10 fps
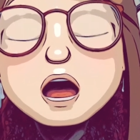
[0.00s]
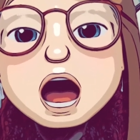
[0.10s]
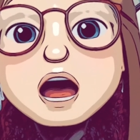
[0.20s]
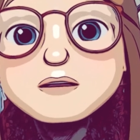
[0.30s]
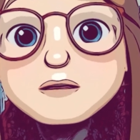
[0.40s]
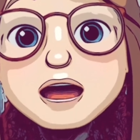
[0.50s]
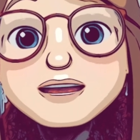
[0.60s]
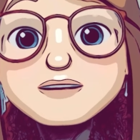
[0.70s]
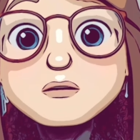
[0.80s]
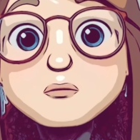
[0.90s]

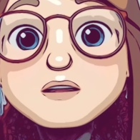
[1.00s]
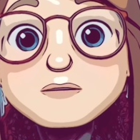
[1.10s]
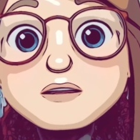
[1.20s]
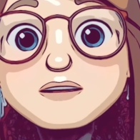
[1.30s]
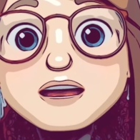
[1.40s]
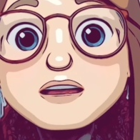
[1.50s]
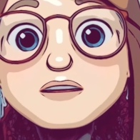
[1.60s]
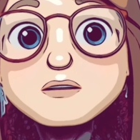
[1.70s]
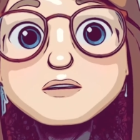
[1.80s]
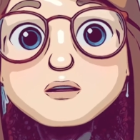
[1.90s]
and was about
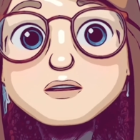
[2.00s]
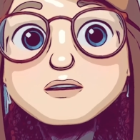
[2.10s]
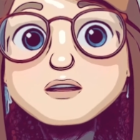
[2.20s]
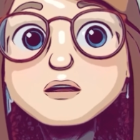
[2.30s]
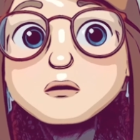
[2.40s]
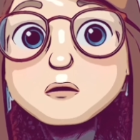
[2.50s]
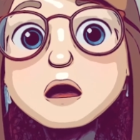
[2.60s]
6'2".